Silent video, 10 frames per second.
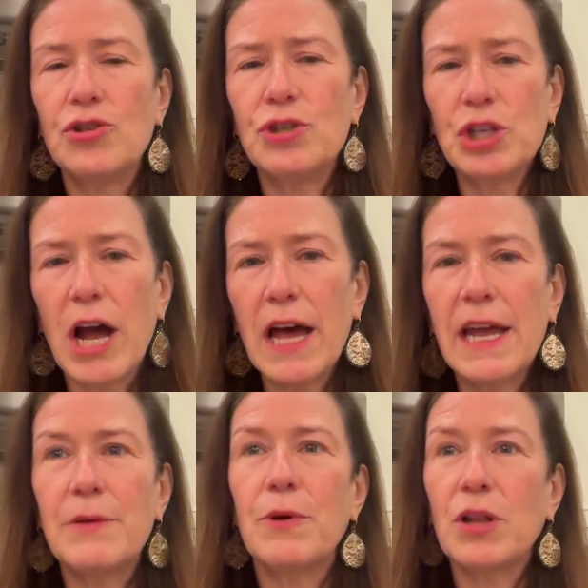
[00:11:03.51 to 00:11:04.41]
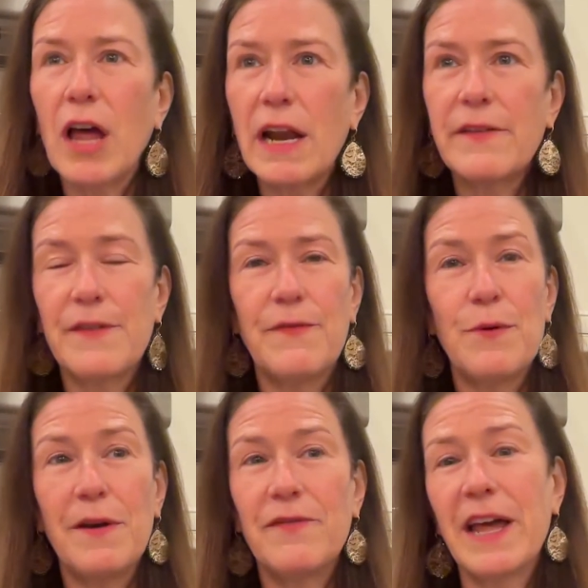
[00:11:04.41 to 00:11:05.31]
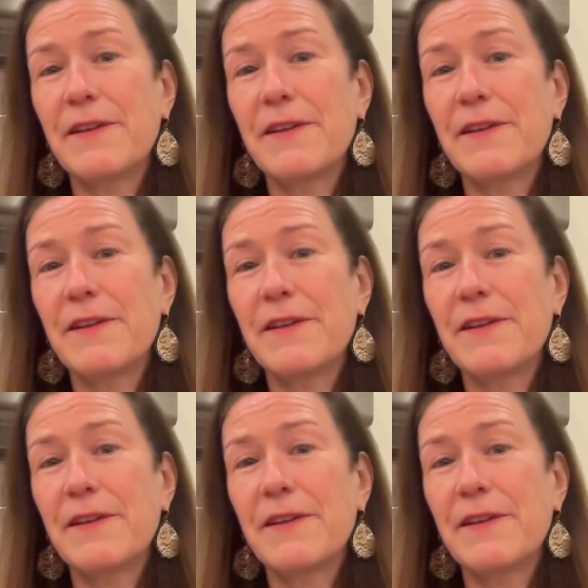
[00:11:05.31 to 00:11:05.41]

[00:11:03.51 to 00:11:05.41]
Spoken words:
Shine, where if you have like